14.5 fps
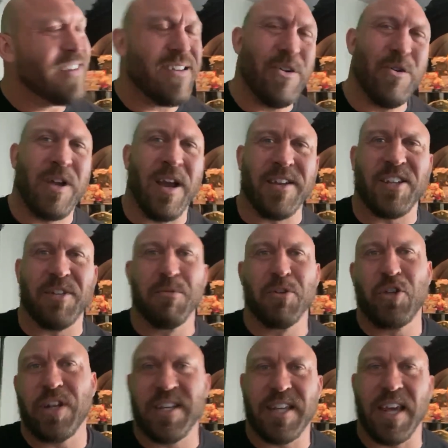New
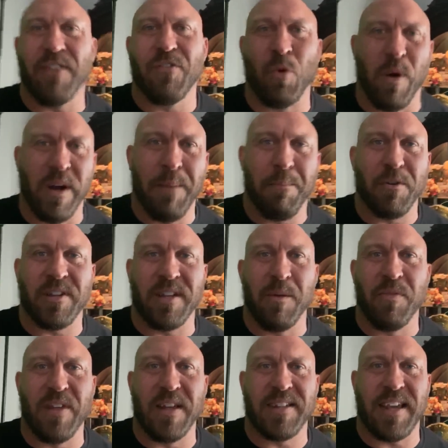customers, you can save 20%
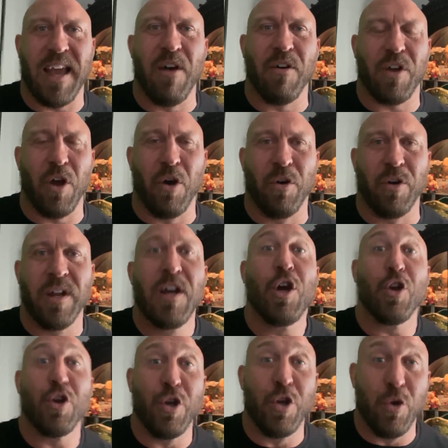with discount code
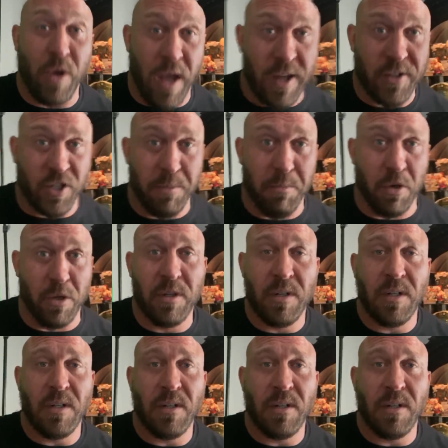NEWCUSTOMER